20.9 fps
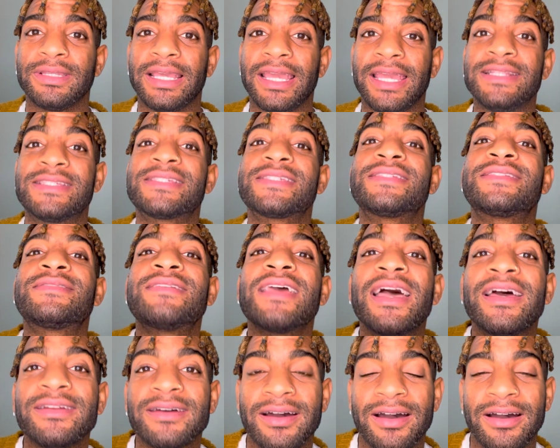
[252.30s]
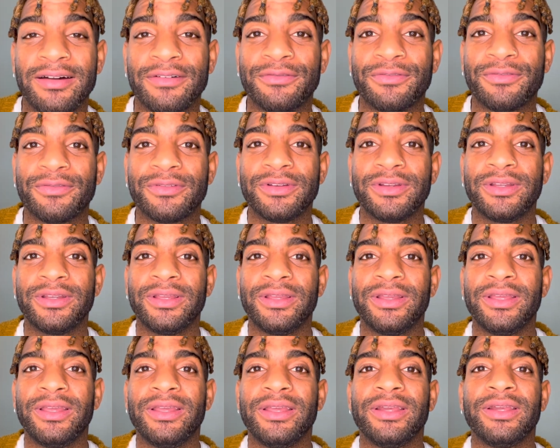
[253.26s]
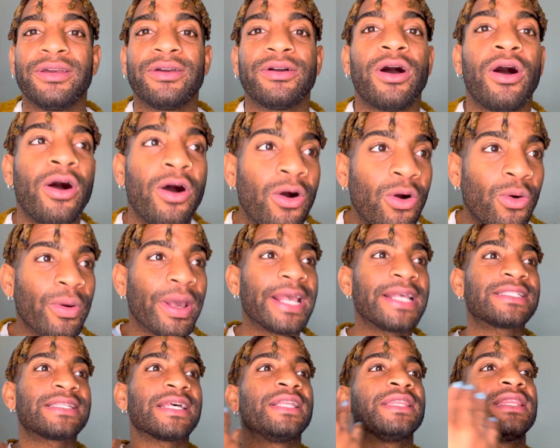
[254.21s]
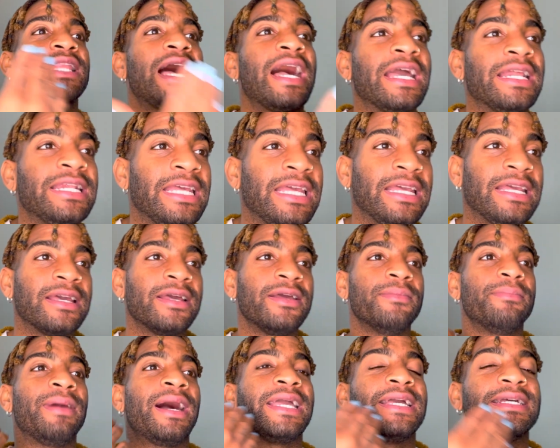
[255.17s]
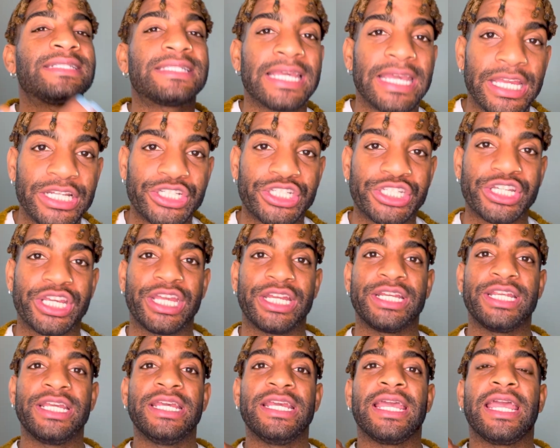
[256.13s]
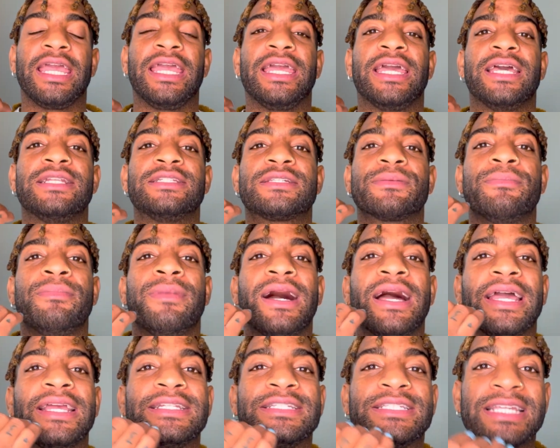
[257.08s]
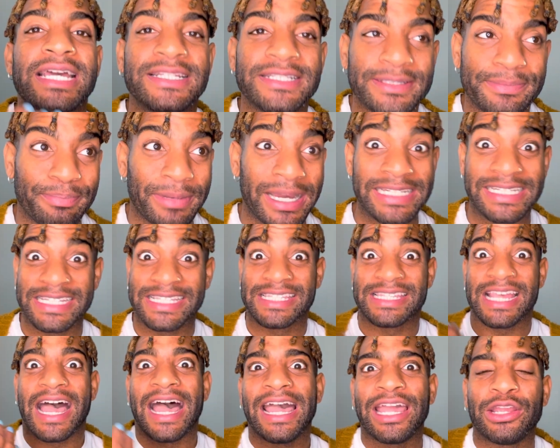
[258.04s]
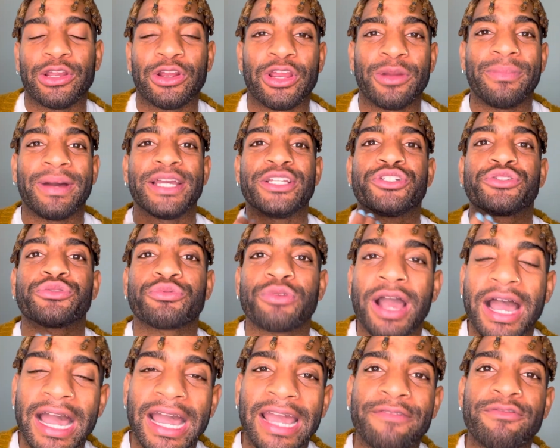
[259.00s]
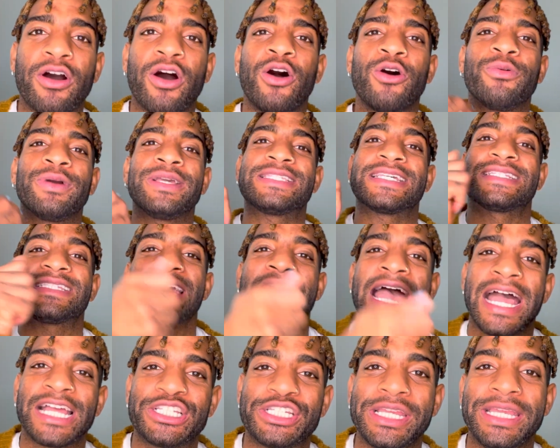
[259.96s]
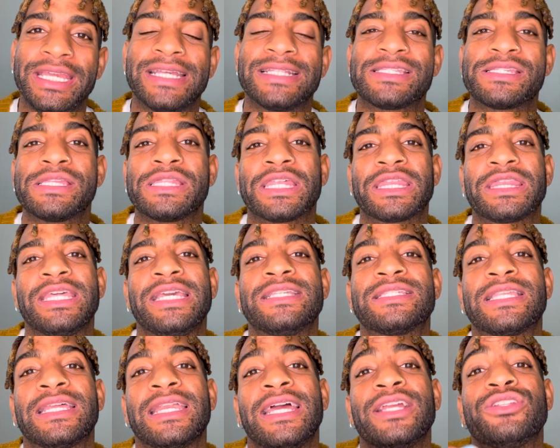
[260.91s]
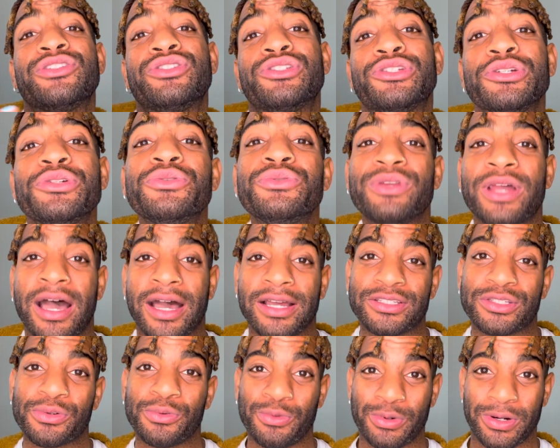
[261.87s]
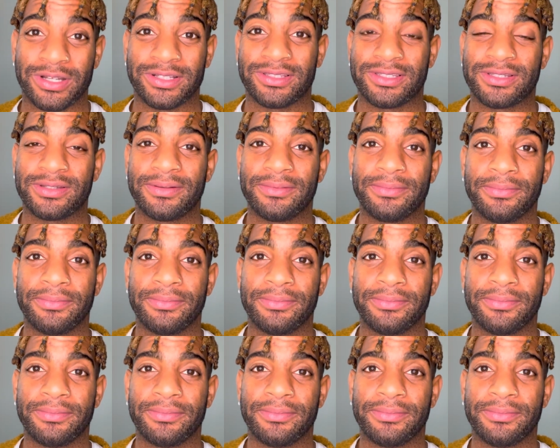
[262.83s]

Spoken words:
instead of always aligning my intention and my desire and my drive, always attaching it to the things that I do not want.